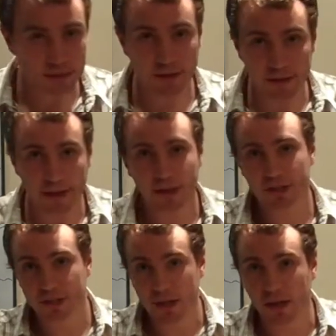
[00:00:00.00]
Grenache,
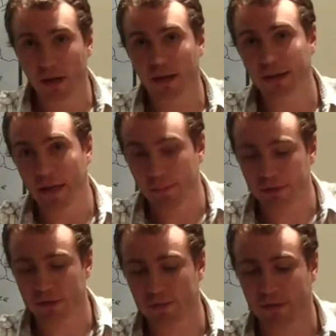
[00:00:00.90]
Syrah, and
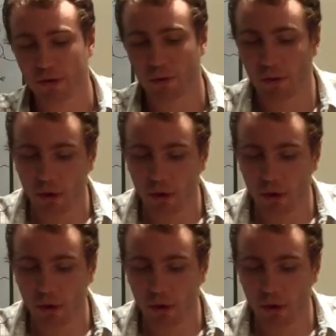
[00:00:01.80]
Cabernet-sauvignon.